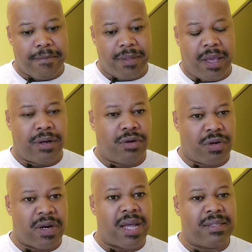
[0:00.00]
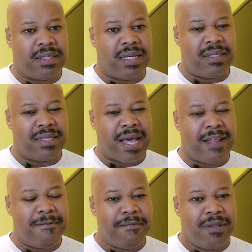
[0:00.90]
And the Quran says that,
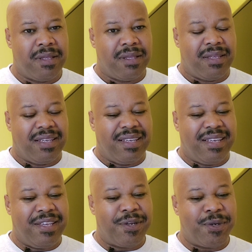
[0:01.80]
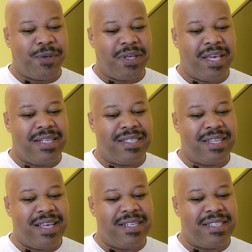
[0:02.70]

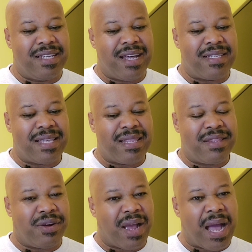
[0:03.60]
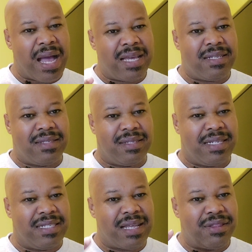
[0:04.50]
it's not that
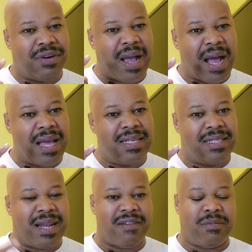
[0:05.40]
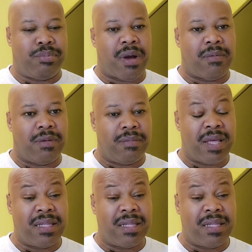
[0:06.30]
it's not their eyes that have a problem.